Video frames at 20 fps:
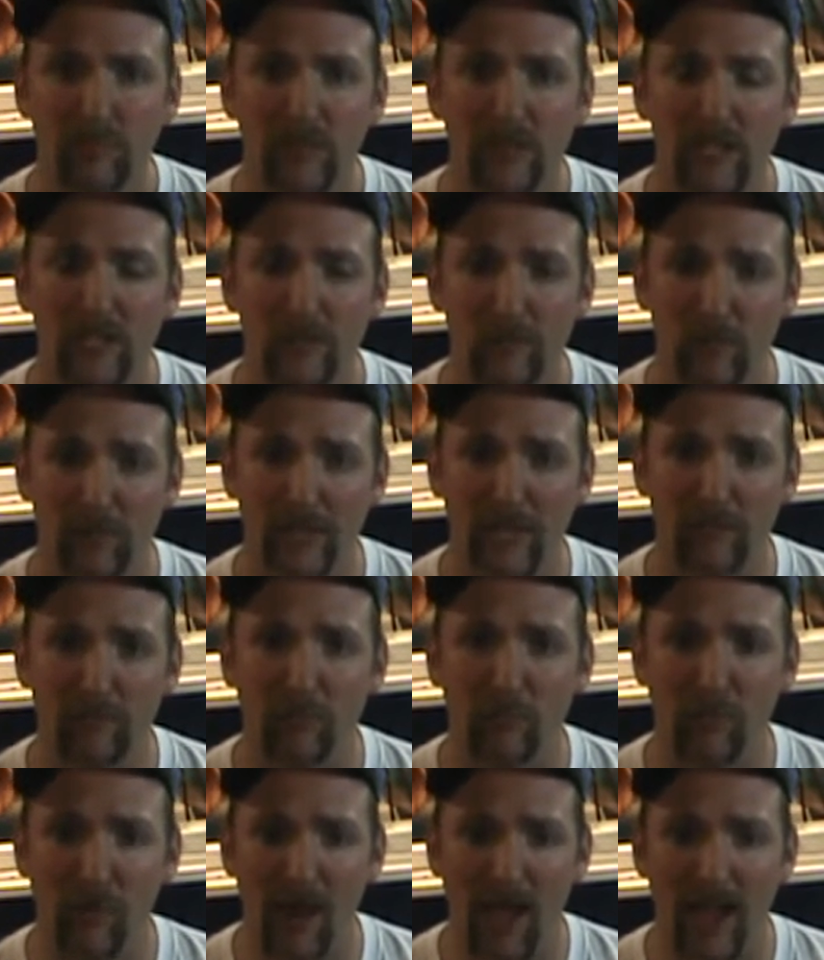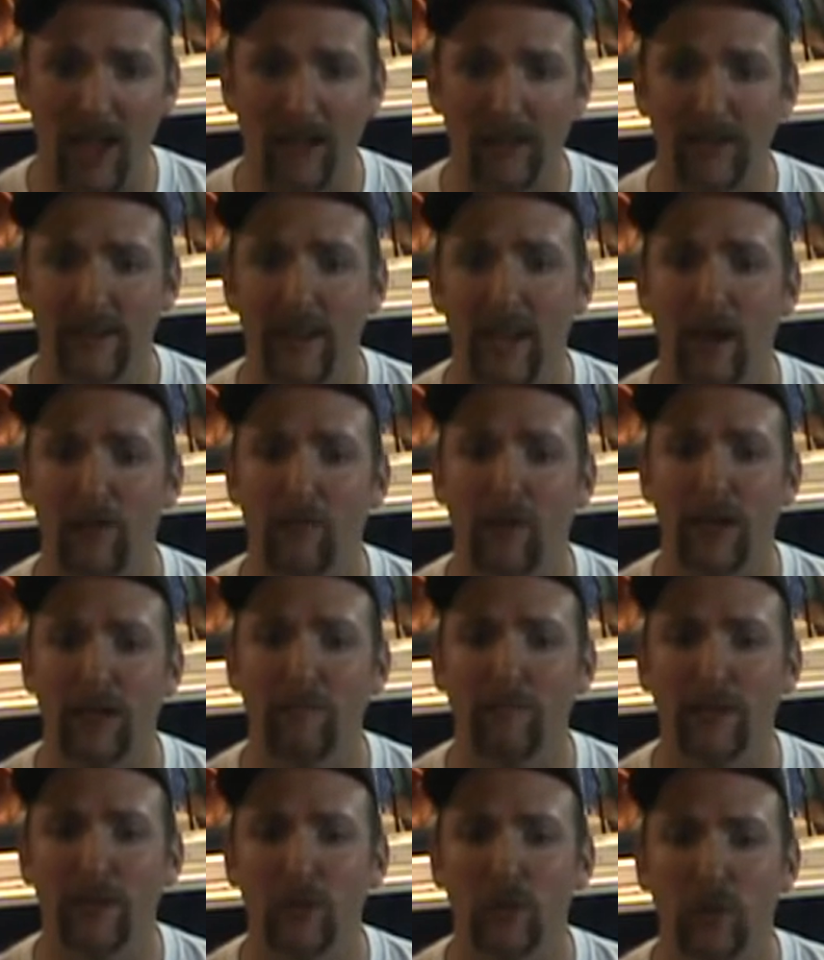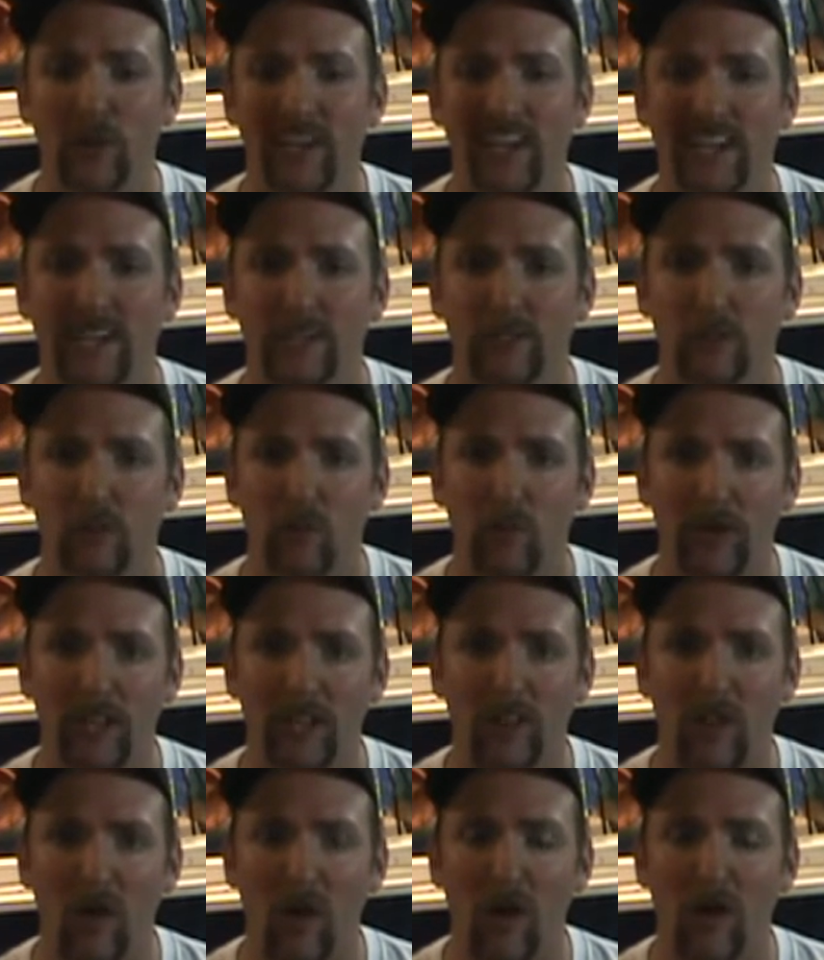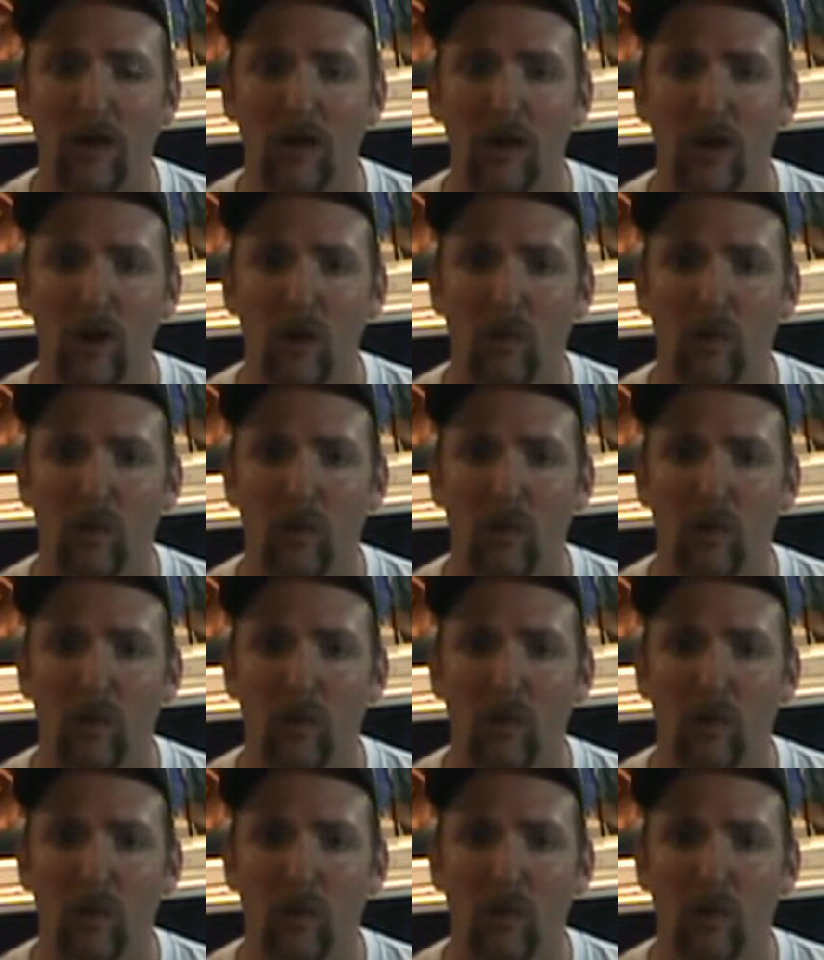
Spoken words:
is when they've bred. Now, I recommend doing it in a 20 long